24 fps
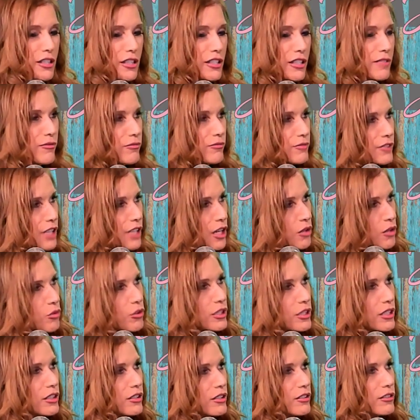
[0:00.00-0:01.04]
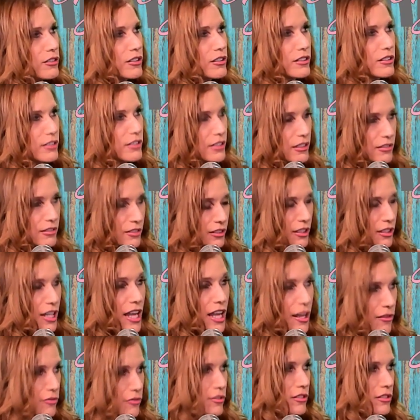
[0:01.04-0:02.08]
the duck would have left.